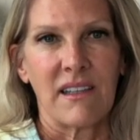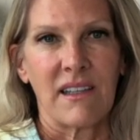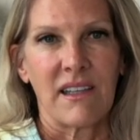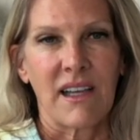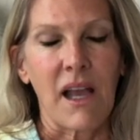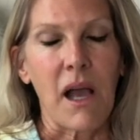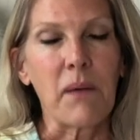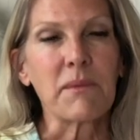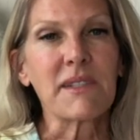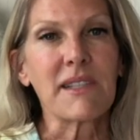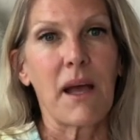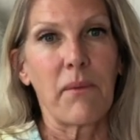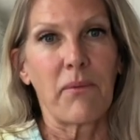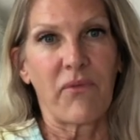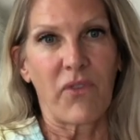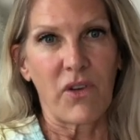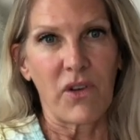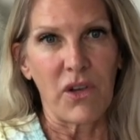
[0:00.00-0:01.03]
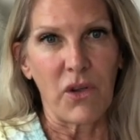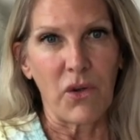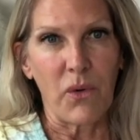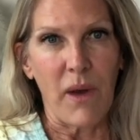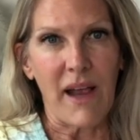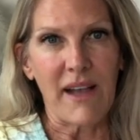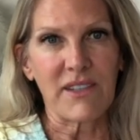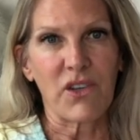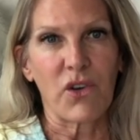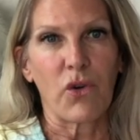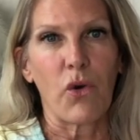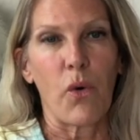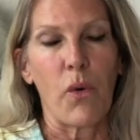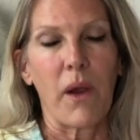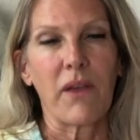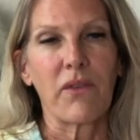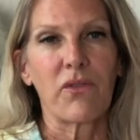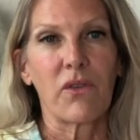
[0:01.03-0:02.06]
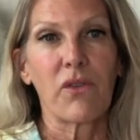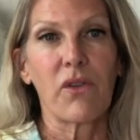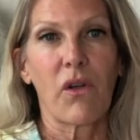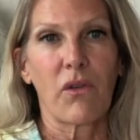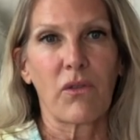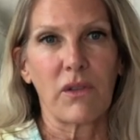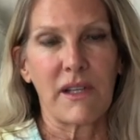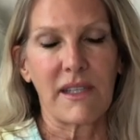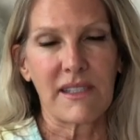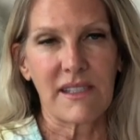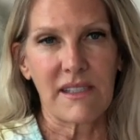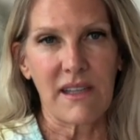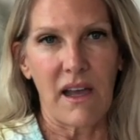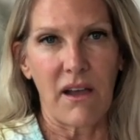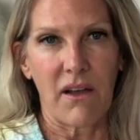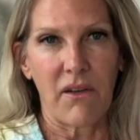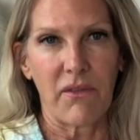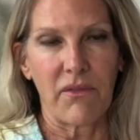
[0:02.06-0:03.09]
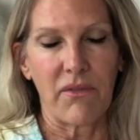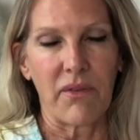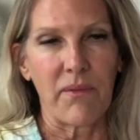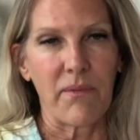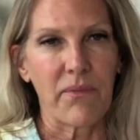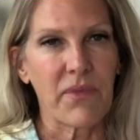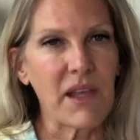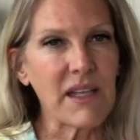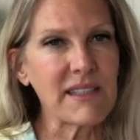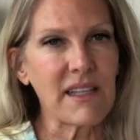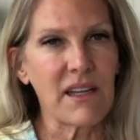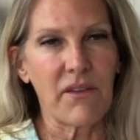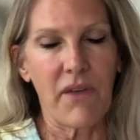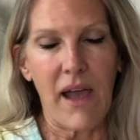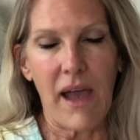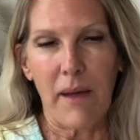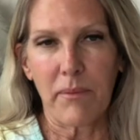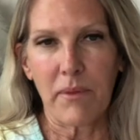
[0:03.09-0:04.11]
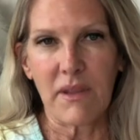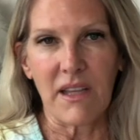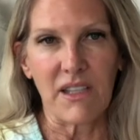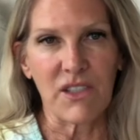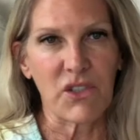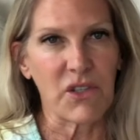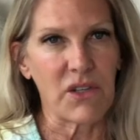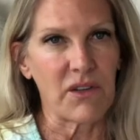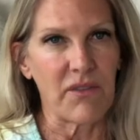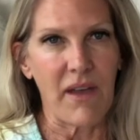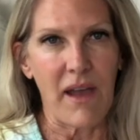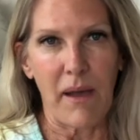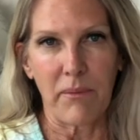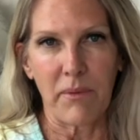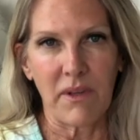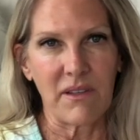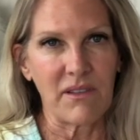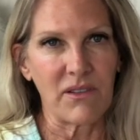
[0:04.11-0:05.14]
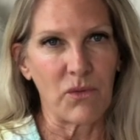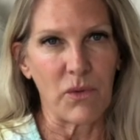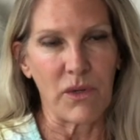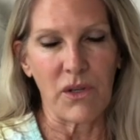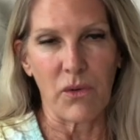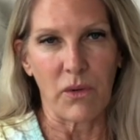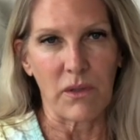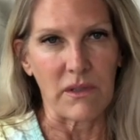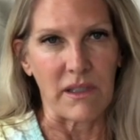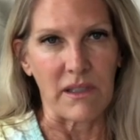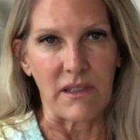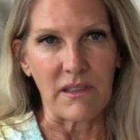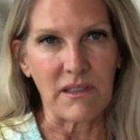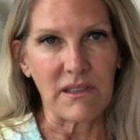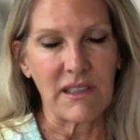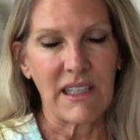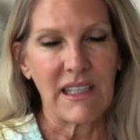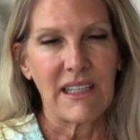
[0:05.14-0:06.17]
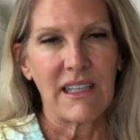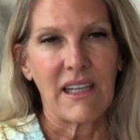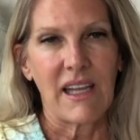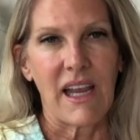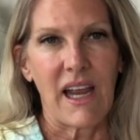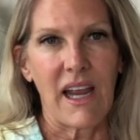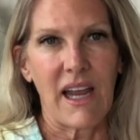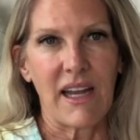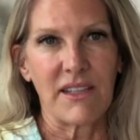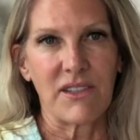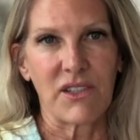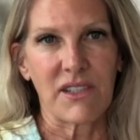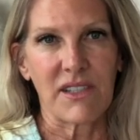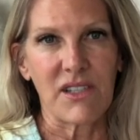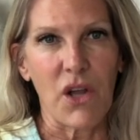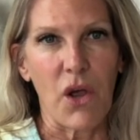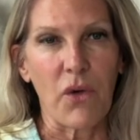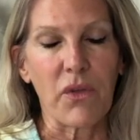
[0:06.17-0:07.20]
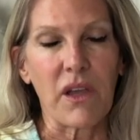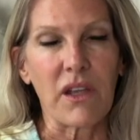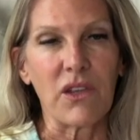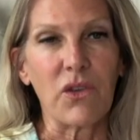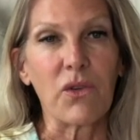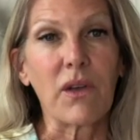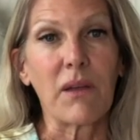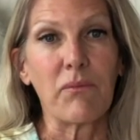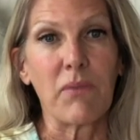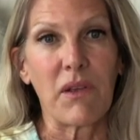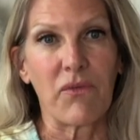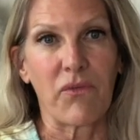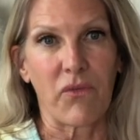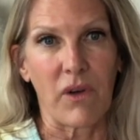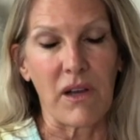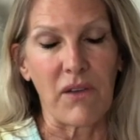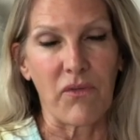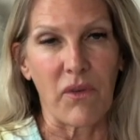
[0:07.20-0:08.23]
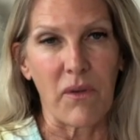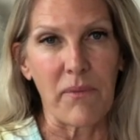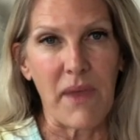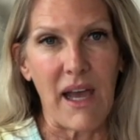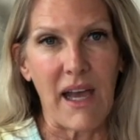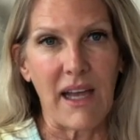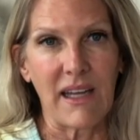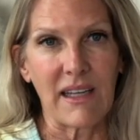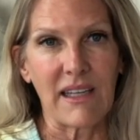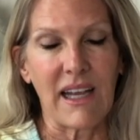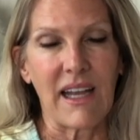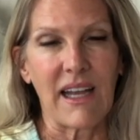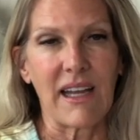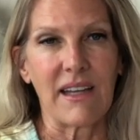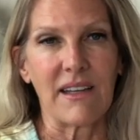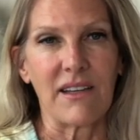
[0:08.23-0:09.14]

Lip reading: comes up for you as you're going through your list of things that have happened that shouldn't have happened when you were little, and just know that you can be free from that, and